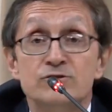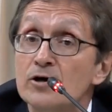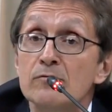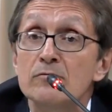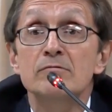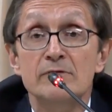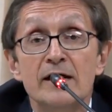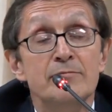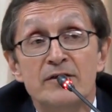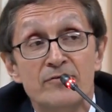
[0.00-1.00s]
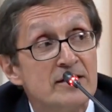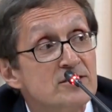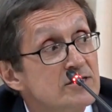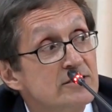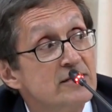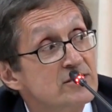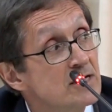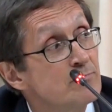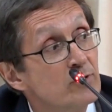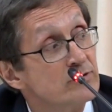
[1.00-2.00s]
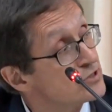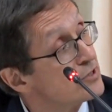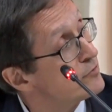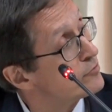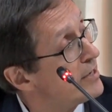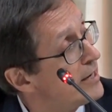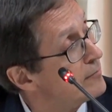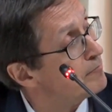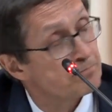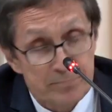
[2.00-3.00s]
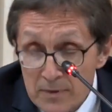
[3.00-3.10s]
So, I mean, that's the importance of Ukraine.